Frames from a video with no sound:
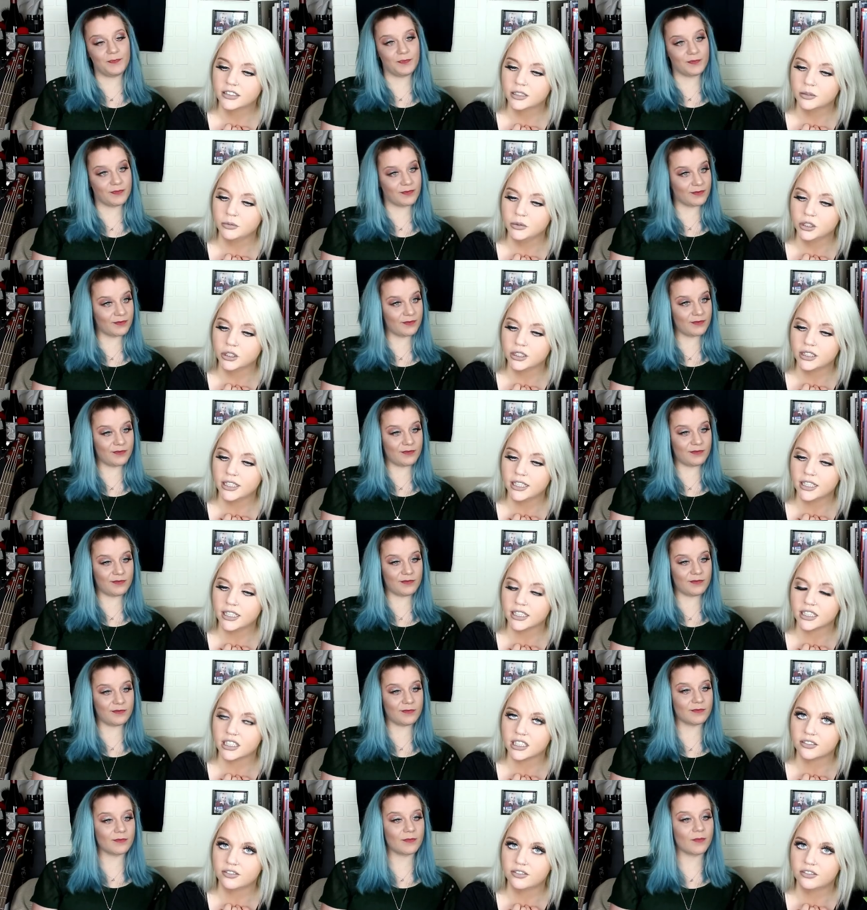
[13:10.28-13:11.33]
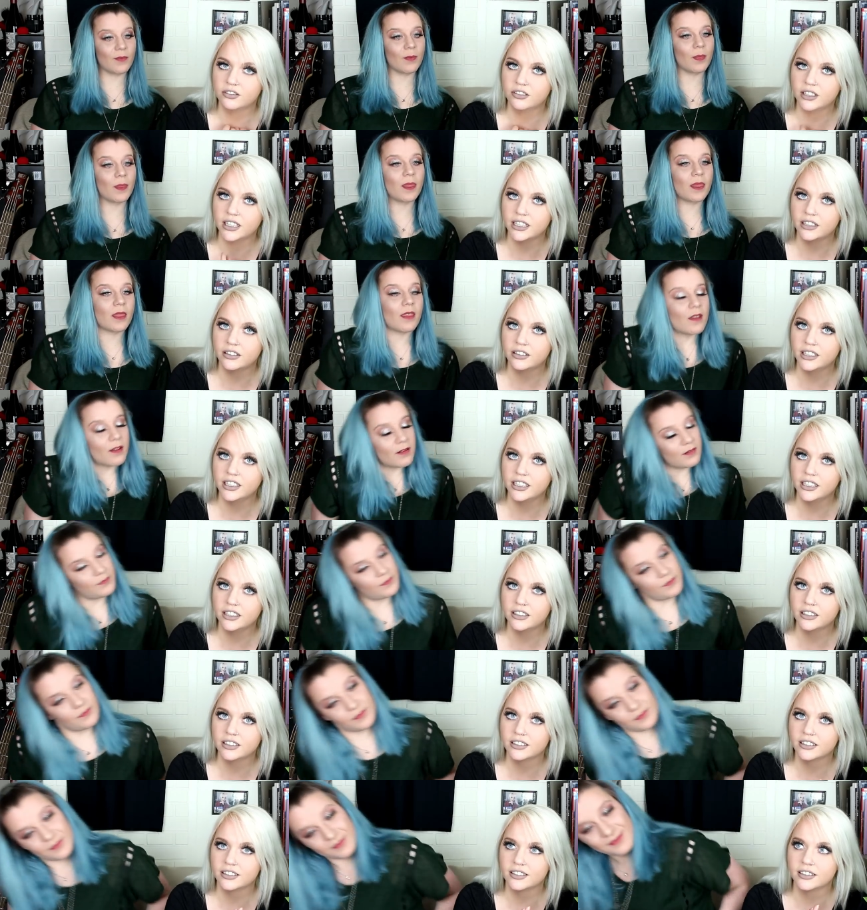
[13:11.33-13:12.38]
Speaker 1: the music is very
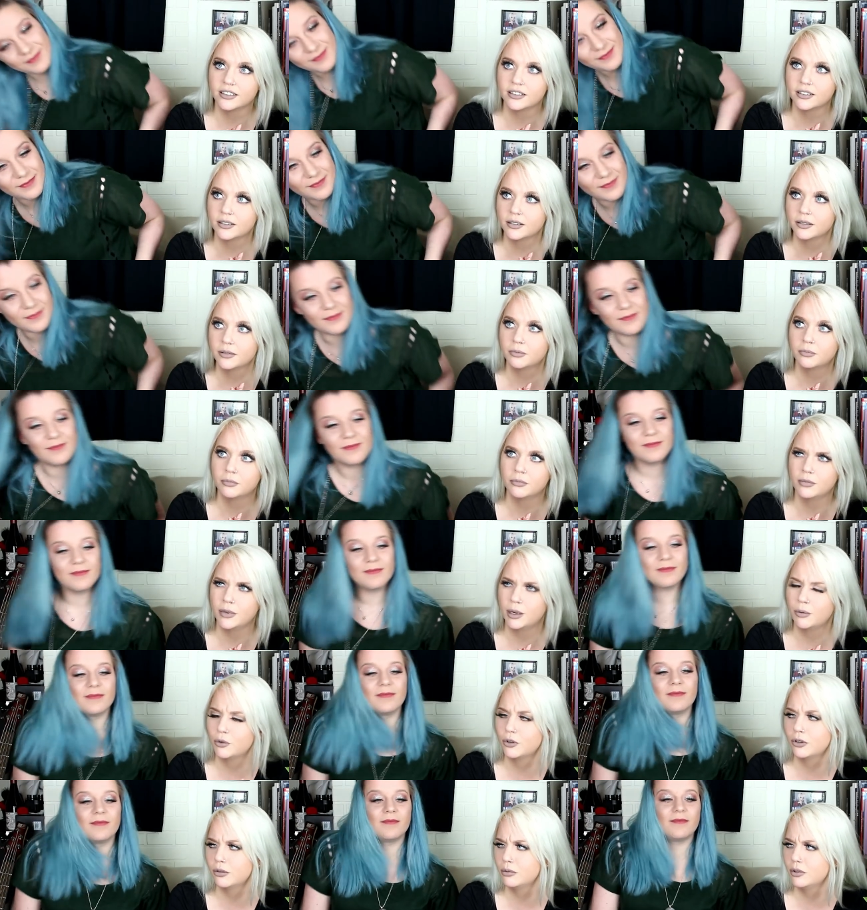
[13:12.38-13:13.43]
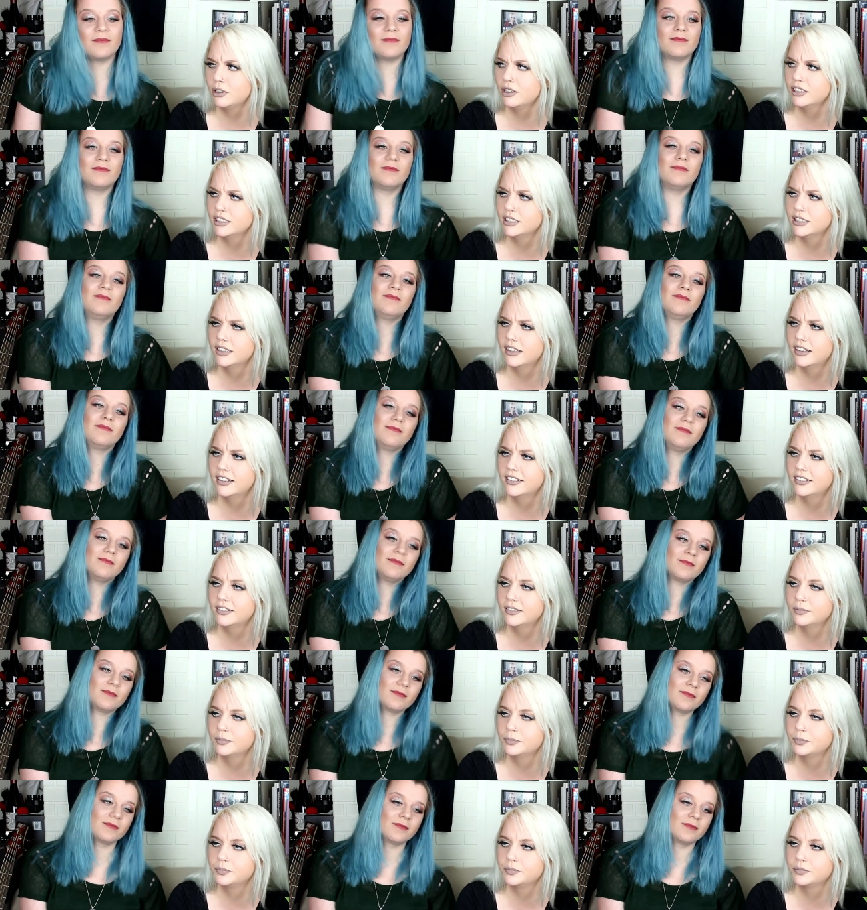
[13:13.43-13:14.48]
um, memorable, isn't mm -hmm. it?
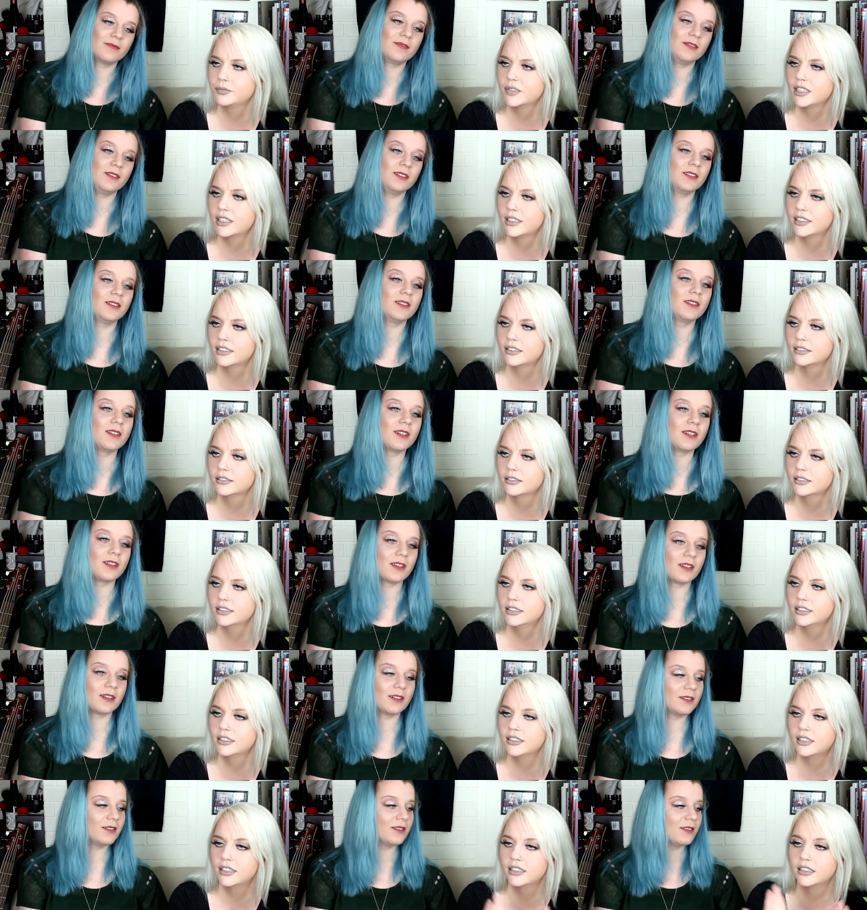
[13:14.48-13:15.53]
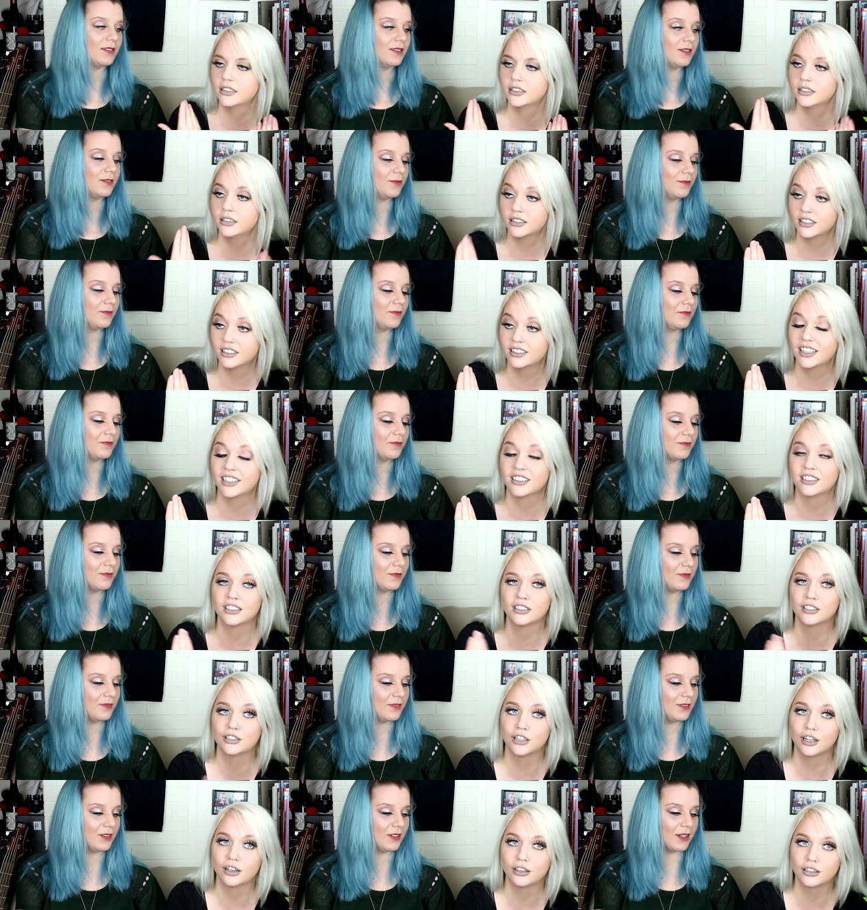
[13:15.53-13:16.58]
Mm-hmm. Mm, yeah, it, it gets
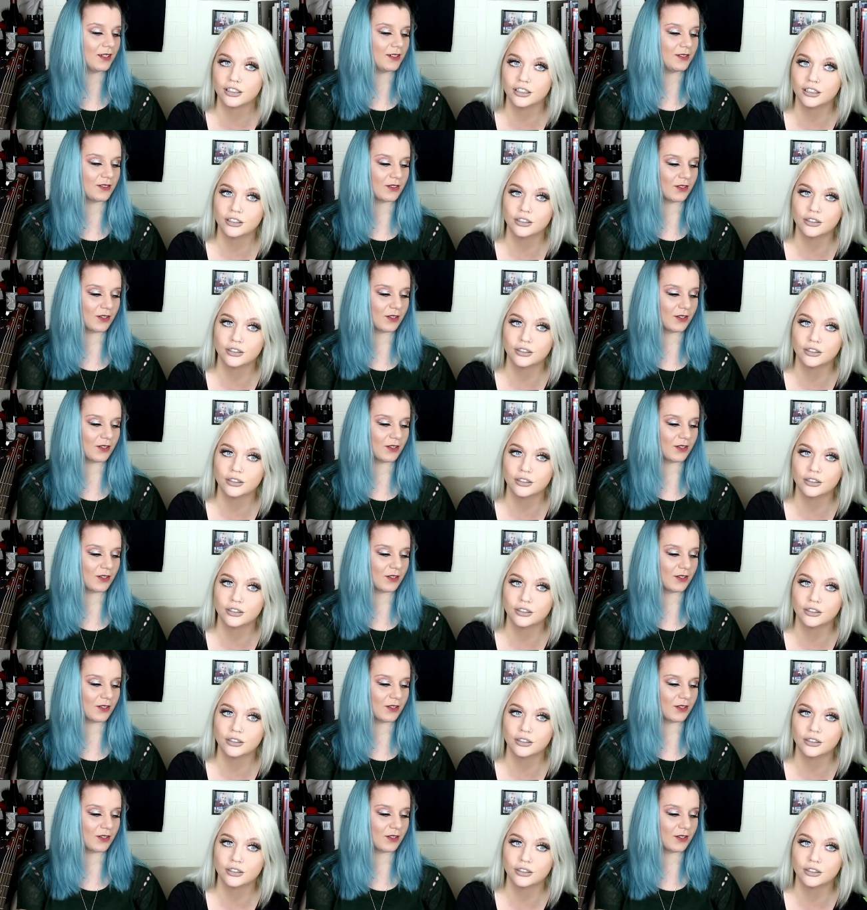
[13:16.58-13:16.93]
stuck, you get